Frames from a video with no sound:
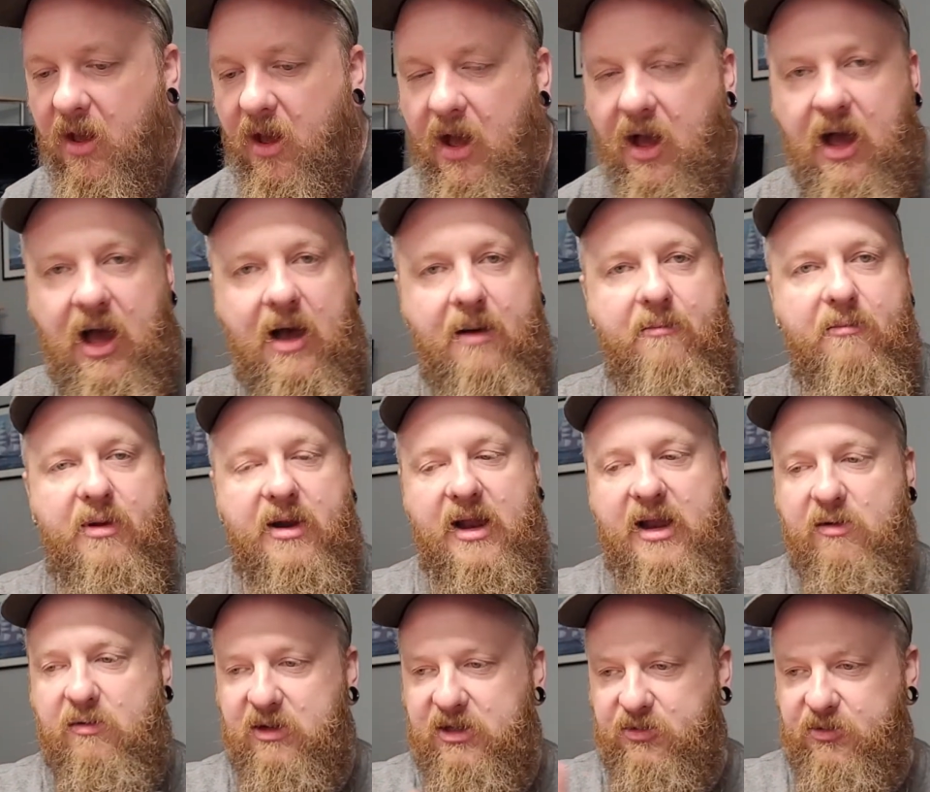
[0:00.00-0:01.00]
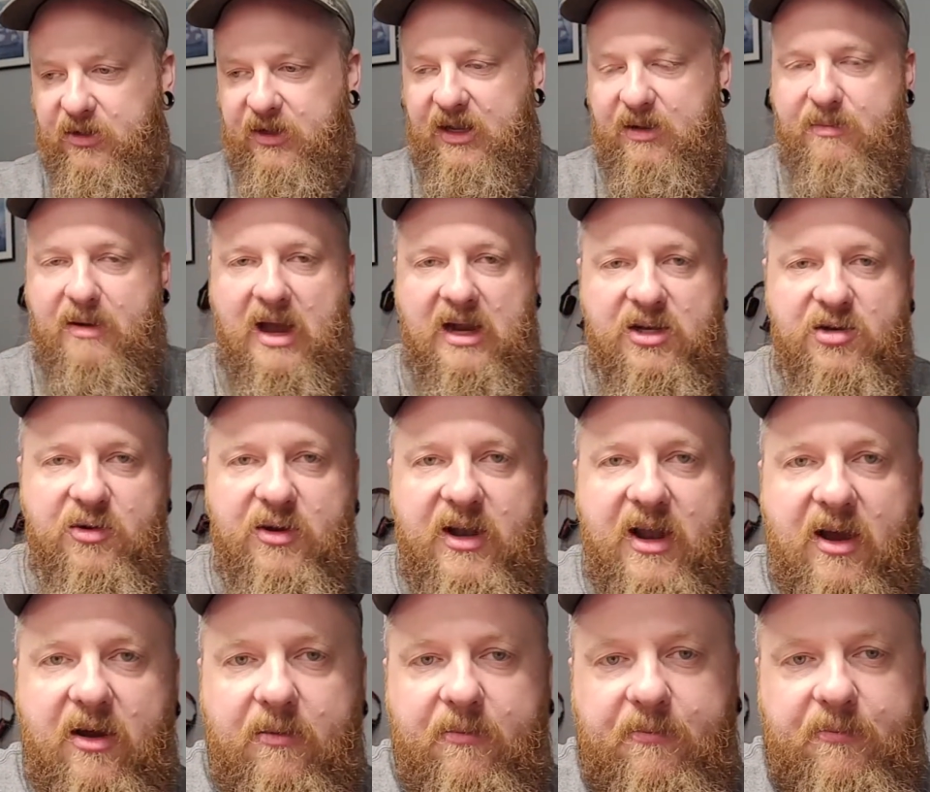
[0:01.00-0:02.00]
But anyways, we're going to get back to it
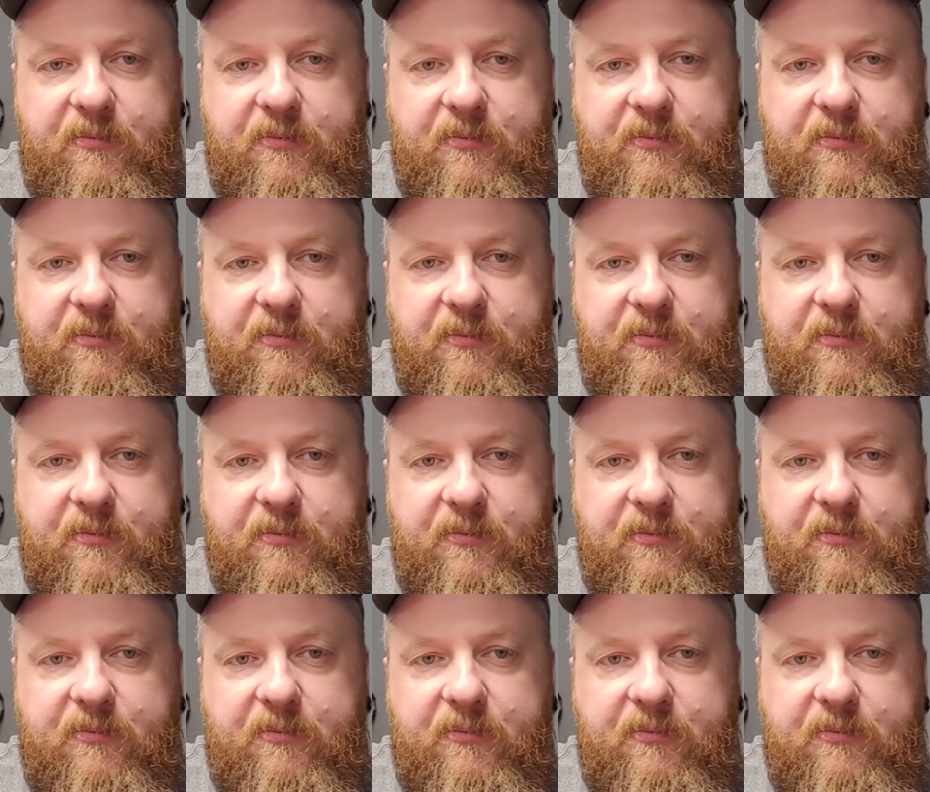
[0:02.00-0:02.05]
now.